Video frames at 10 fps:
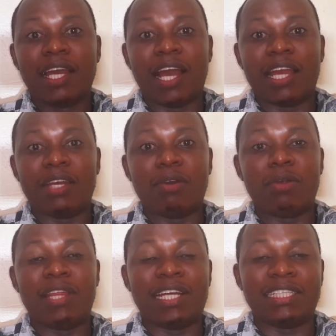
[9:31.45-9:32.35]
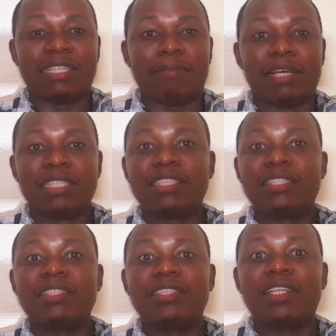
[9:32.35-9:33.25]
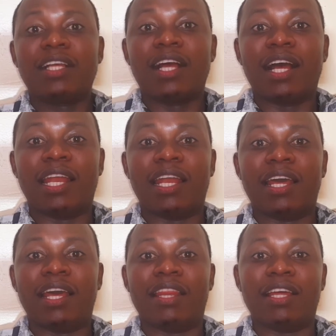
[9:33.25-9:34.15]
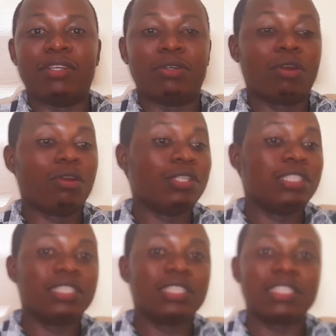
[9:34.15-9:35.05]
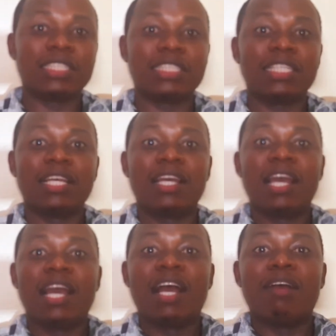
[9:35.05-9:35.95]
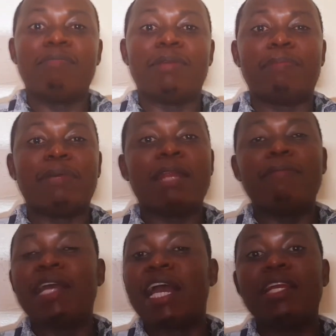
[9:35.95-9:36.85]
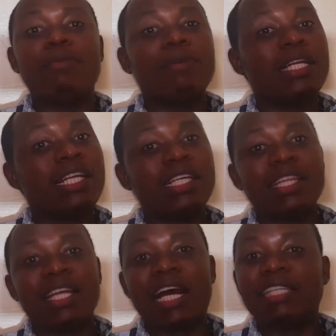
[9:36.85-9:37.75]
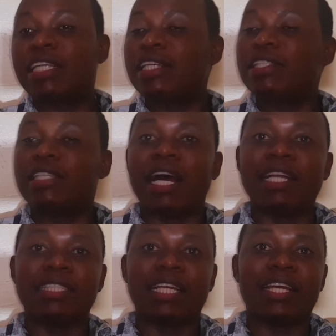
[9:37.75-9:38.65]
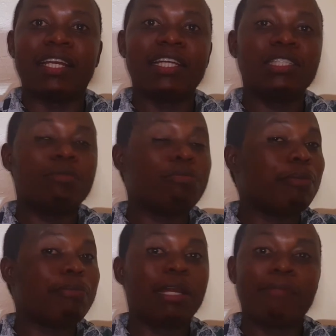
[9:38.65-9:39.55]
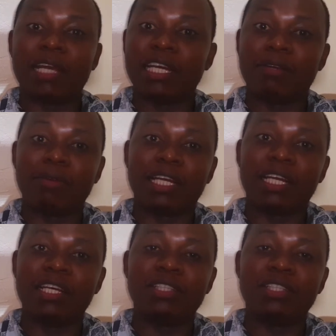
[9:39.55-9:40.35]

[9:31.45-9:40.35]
I know there is MS, and the neurologists prepared me adequately. The nurses at KNH prepared me adequately.